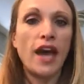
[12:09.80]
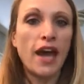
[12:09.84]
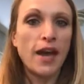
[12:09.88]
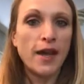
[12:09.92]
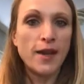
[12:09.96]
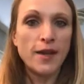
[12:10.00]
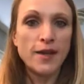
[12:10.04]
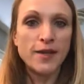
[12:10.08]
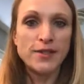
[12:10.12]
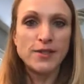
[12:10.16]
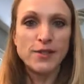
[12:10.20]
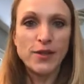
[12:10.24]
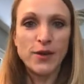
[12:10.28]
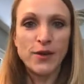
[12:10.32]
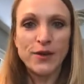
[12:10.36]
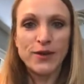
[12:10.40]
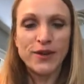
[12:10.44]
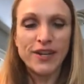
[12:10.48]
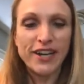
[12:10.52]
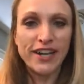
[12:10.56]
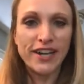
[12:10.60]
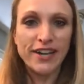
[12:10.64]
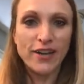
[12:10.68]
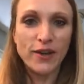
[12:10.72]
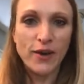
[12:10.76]

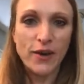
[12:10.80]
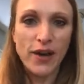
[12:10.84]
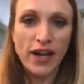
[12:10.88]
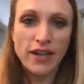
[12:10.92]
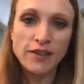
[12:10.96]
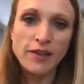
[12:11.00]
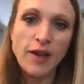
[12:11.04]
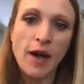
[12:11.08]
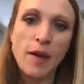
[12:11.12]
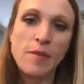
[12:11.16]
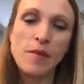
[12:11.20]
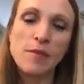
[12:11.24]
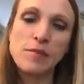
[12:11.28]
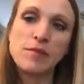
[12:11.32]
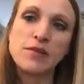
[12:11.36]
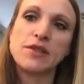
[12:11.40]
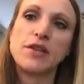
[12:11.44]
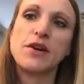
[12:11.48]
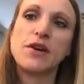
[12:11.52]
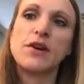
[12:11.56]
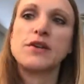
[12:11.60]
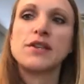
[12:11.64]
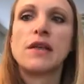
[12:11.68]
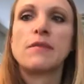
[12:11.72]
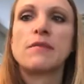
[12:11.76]
So go ahead and comment
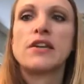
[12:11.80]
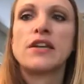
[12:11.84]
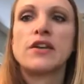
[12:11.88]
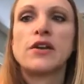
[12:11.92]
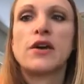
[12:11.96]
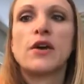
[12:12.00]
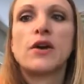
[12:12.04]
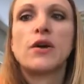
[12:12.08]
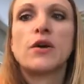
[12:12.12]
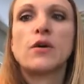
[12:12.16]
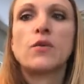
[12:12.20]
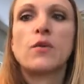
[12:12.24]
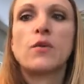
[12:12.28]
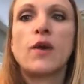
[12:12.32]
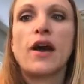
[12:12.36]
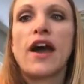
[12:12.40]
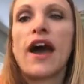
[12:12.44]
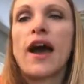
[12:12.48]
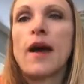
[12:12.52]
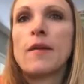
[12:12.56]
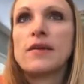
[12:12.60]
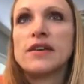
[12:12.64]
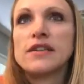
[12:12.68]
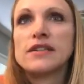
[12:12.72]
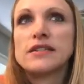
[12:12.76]
below. Let me know what
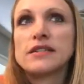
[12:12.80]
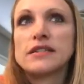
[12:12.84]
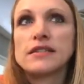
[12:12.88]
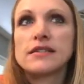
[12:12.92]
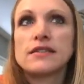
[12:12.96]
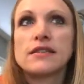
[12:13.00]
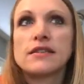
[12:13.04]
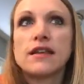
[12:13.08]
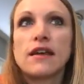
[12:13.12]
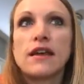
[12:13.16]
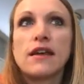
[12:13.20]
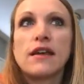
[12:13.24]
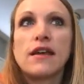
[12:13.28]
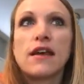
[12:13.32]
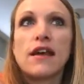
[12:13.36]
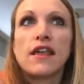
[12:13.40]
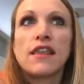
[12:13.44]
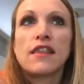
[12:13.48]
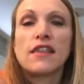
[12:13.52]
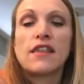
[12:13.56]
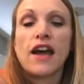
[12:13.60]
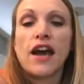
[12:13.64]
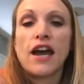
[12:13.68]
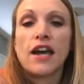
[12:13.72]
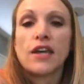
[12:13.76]
habits
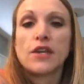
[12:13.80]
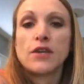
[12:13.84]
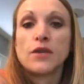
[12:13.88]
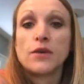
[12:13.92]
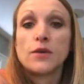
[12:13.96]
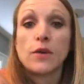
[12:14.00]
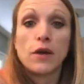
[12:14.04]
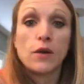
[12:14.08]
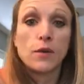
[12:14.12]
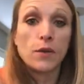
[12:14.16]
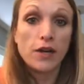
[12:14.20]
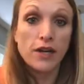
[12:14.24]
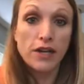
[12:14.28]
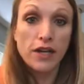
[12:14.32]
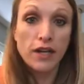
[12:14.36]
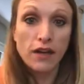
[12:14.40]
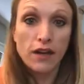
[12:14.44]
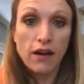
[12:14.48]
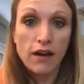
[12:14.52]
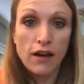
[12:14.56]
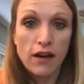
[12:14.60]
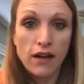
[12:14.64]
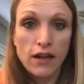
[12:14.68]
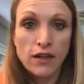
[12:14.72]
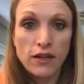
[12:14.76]
that you are working
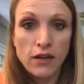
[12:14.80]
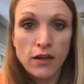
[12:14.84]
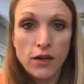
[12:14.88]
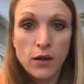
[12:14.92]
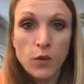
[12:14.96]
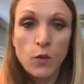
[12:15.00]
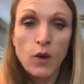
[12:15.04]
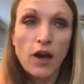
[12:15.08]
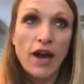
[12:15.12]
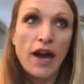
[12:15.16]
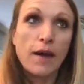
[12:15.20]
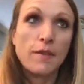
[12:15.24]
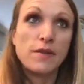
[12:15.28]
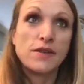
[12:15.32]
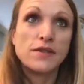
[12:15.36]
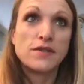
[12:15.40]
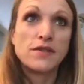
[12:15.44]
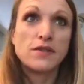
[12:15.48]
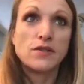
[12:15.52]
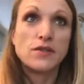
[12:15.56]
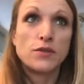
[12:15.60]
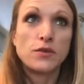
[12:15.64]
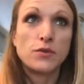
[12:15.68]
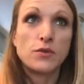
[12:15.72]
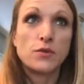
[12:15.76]
on, what habits
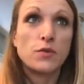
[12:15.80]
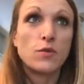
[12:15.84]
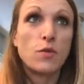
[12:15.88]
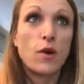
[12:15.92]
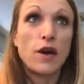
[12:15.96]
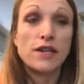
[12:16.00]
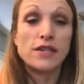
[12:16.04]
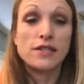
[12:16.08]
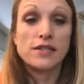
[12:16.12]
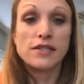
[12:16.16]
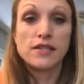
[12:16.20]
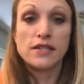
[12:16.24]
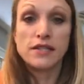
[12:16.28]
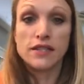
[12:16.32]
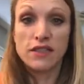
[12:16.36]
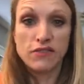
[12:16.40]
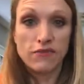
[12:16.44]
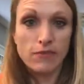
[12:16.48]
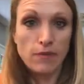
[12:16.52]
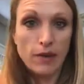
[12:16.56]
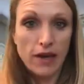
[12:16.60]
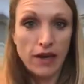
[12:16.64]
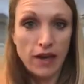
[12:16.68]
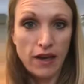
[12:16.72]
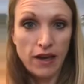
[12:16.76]
you want to
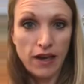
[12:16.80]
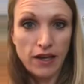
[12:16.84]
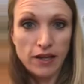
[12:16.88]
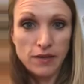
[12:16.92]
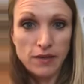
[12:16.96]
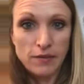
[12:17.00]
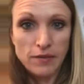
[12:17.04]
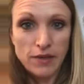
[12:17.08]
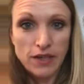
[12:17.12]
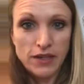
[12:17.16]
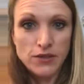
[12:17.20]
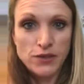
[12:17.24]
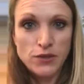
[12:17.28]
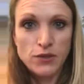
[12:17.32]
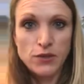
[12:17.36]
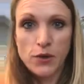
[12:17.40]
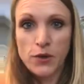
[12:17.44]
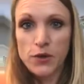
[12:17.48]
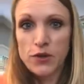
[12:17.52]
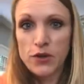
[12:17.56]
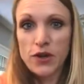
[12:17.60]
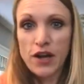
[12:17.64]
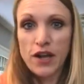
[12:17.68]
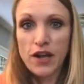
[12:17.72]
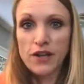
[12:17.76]
leave behind because you know
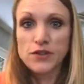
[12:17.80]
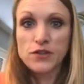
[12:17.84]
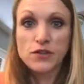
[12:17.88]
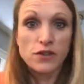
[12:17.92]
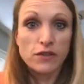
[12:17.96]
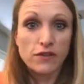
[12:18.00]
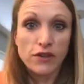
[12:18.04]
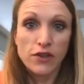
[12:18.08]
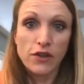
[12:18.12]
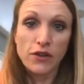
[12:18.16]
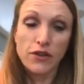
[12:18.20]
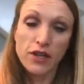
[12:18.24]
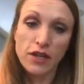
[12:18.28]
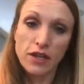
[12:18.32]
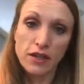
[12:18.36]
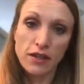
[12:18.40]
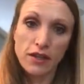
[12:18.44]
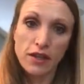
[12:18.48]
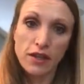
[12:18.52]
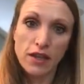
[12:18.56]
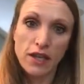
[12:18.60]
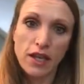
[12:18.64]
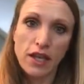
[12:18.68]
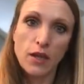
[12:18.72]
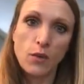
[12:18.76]
they're not serving your
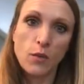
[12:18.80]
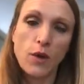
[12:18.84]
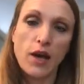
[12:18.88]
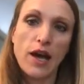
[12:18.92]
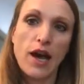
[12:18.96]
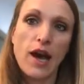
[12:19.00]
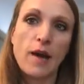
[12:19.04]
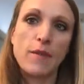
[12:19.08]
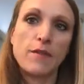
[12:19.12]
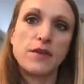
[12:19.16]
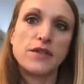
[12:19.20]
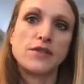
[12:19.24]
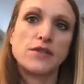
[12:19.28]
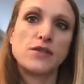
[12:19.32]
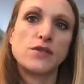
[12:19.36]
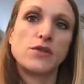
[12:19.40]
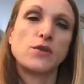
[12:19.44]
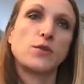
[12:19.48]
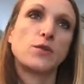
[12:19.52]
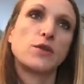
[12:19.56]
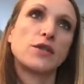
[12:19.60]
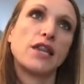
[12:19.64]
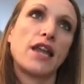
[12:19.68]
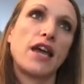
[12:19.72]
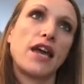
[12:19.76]
healing, and what habits you
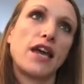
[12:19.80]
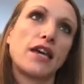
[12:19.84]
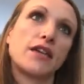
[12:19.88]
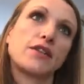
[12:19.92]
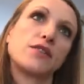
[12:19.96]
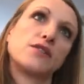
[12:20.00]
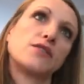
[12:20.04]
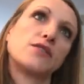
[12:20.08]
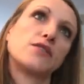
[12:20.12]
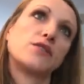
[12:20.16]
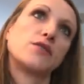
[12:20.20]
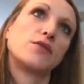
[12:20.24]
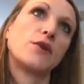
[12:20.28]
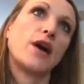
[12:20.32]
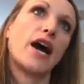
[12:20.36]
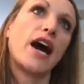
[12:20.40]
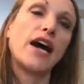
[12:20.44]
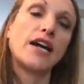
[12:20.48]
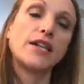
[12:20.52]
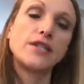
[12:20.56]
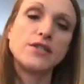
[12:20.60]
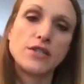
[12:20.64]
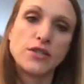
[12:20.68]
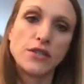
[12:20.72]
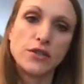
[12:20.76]
would like to
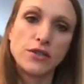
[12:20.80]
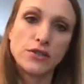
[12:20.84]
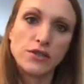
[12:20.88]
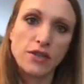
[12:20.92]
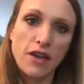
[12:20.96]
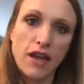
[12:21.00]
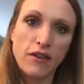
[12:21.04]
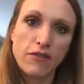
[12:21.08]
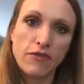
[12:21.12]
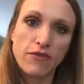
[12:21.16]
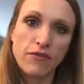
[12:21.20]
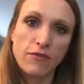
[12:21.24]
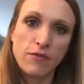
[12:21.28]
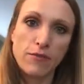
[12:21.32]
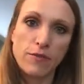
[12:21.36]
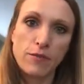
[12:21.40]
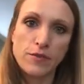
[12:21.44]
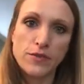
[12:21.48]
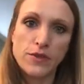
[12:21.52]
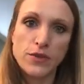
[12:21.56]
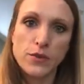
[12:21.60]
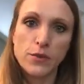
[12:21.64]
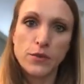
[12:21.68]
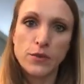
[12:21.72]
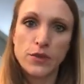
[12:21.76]
add to your life
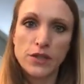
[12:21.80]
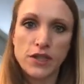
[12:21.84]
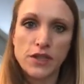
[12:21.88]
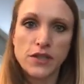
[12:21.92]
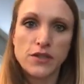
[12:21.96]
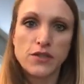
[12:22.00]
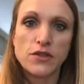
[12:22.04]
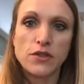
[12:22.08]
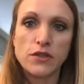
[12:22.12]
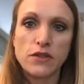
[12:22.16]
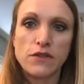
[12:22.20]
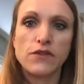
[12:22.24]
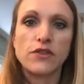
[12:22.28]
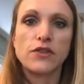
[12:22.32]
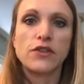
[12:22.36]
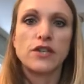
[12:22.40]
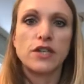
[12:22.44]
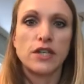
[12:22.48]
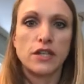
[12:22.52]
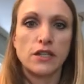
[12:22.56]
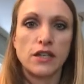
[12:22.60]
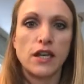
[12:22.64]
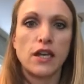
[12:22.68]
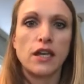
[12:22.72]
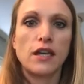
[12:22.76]
to really serve your
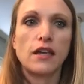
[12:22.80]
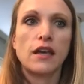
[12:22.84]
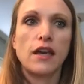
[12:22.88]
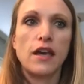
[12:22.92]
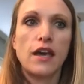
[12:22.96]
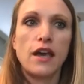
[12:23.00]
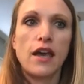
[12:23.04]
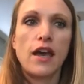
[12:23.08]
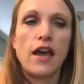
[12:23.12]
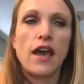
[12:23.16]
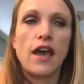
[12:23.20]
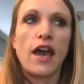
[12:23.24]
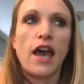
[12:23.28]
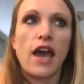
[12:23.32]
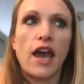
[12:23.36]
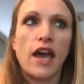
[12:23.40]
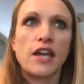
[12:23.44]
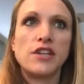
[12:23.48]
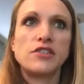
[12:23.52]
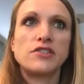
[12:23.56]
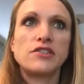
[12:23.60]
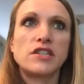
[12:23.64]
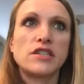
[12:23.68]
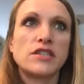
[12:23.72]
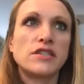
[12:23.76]
healing.
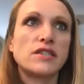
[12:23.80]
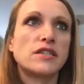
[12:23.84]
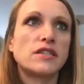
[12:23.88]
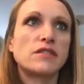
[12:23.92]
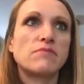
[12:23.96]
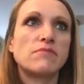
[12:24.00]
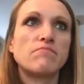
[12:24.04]
And just